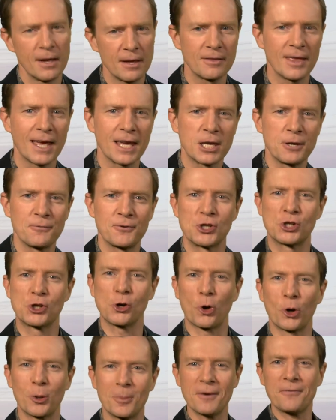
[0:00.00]
Thank you for
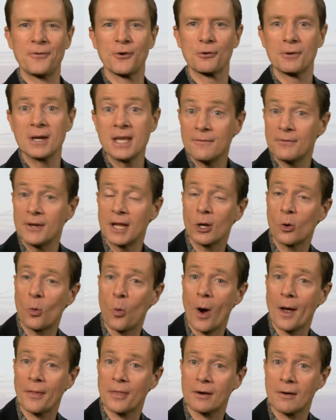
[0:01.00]
joining me for your evening
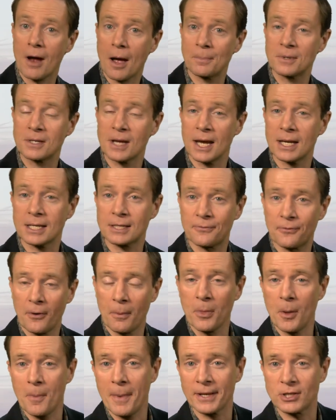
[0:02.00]
weather updates
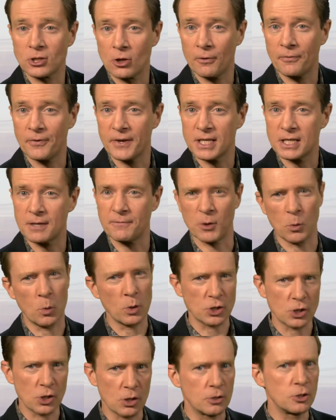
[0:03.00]
from the Met Office. If you're
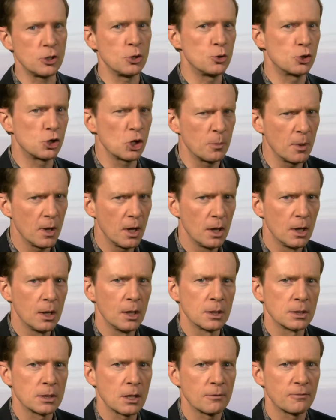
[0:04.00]
watching on YouTube,
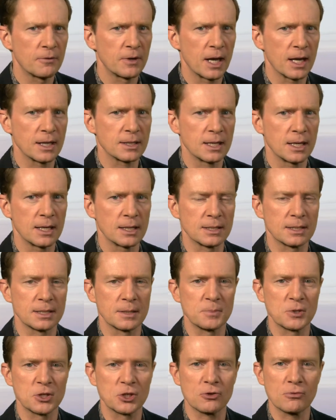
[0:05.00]
don't forget to hit
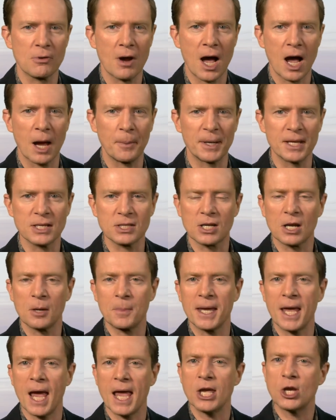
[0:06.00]
subscribe. It is going to
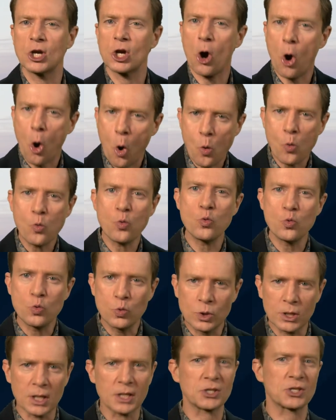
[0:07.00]
be a
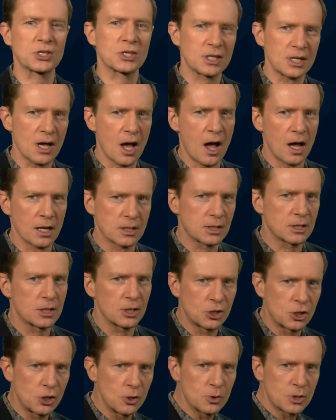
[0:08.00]
cold start
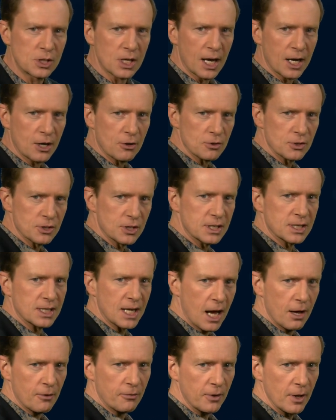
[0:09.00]
to Tuesday across the
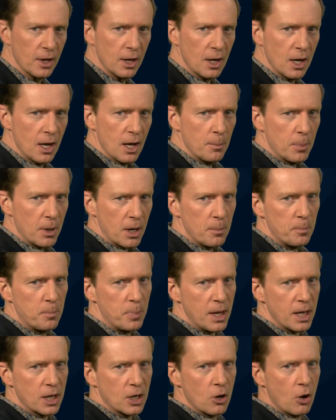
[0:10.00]
south, but a
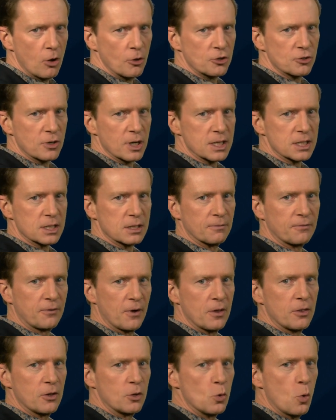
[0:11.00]
big contrast to
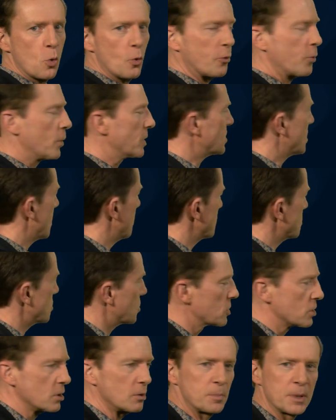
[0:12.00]
further north, where
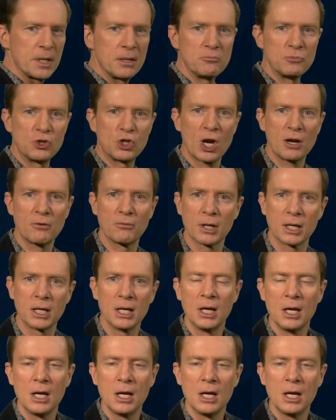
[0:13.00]
temperatures will be generally